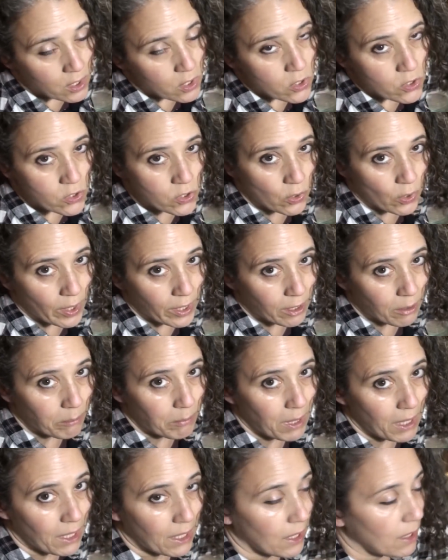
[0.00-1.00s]
so I can
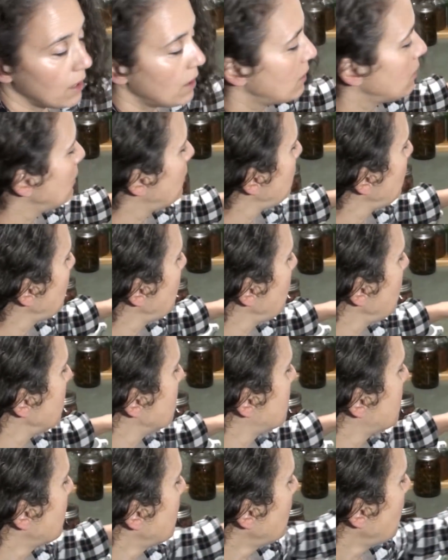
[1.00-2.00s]
make it in
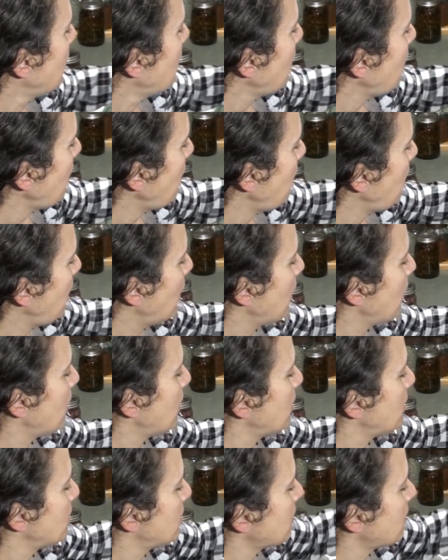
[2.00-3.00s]
these.
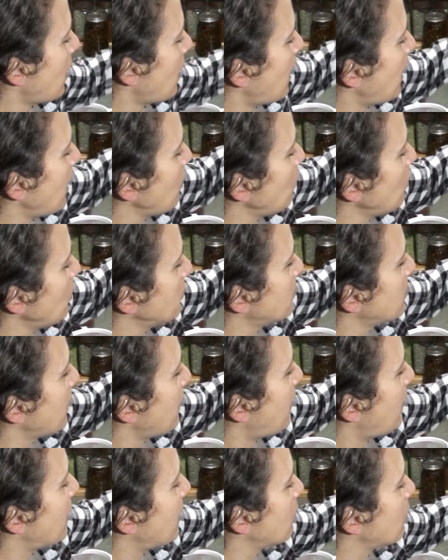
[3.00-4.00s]
And I will
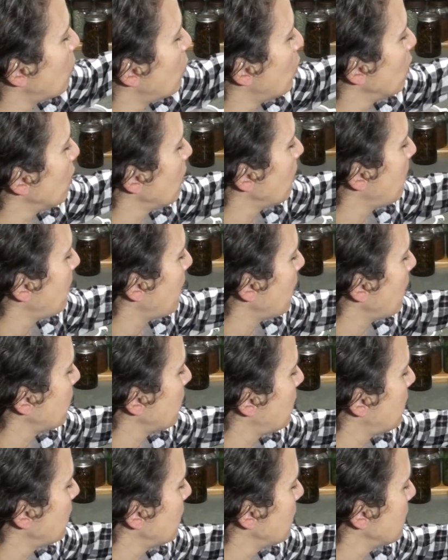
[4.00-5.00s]
talk more about
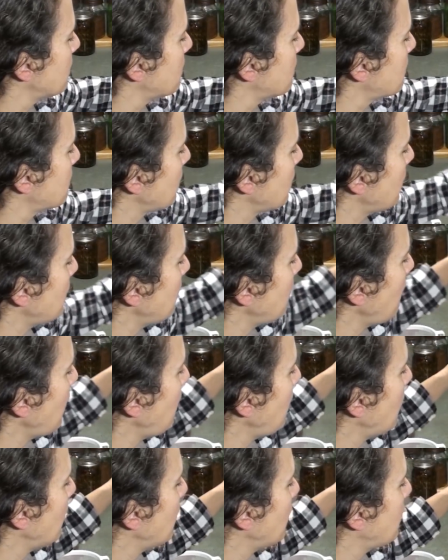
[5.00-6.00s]
this
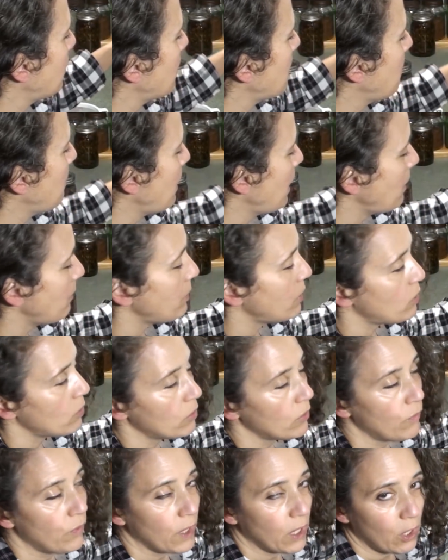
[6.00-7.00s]
and maybe do
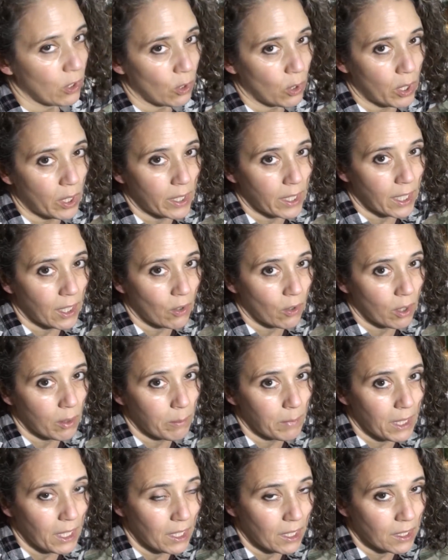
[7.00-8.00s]
a video on how I
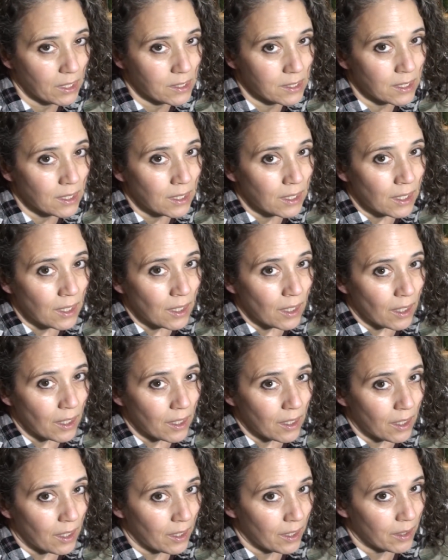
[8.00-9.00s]
made it.
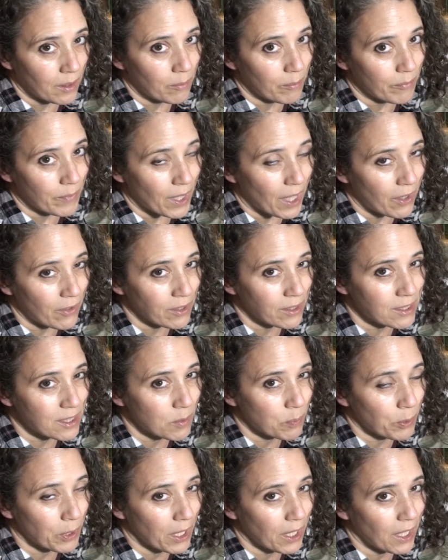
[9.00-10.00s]
Um, I'll
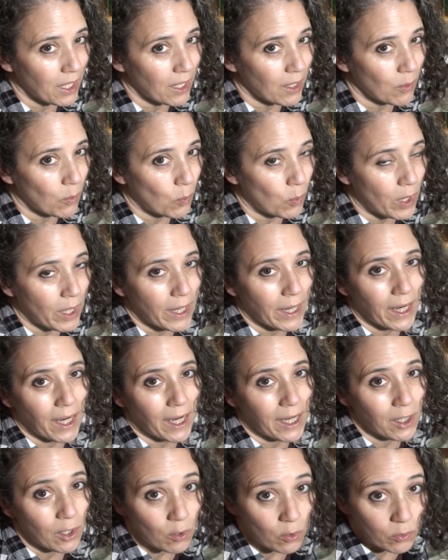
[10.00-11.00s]
explain why
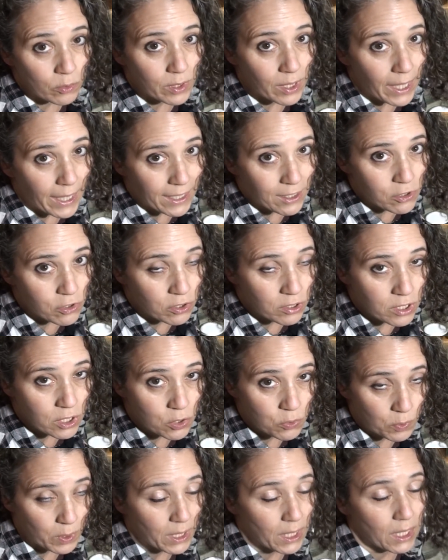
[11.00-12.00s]
I don't actually
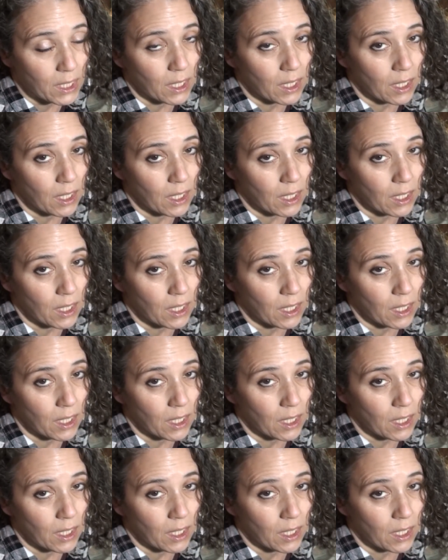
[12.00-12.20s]
drink